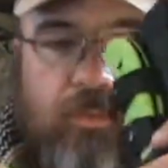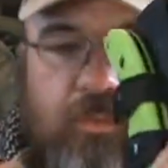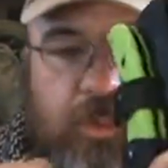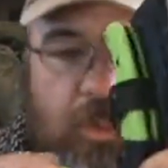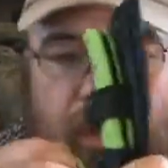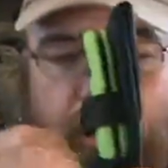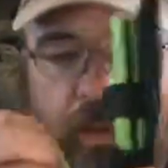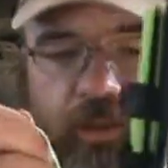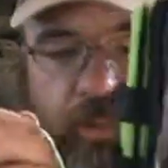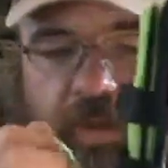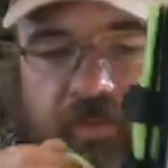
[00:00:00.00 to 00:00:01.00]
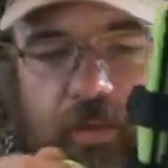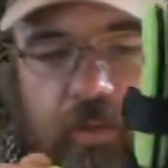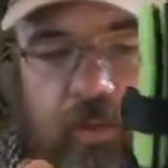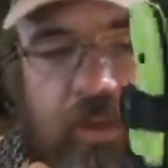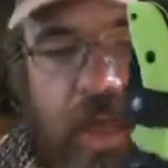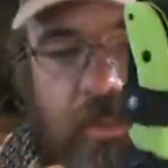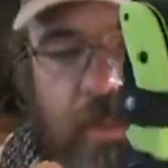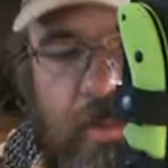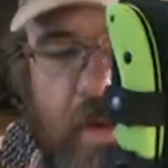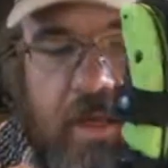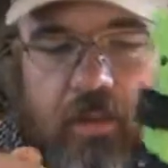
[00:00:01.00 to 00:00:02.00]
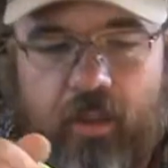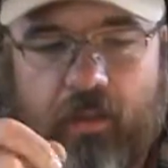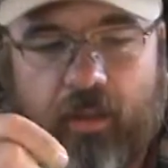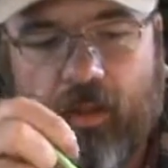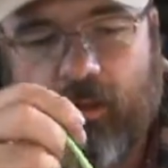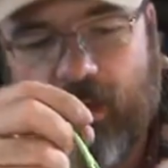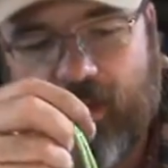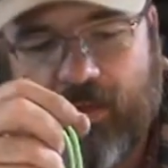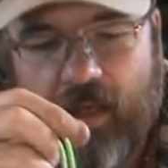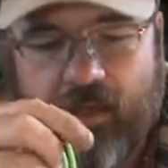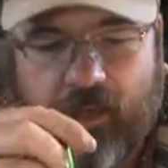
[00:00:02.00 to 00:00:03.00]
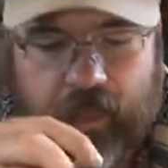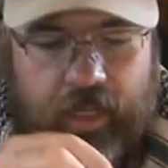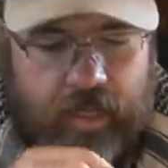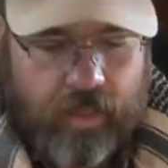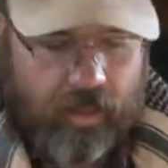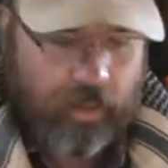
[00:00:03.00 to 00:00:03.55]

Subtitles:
It's a pretty little spiffy little setup. I mean, you could essentially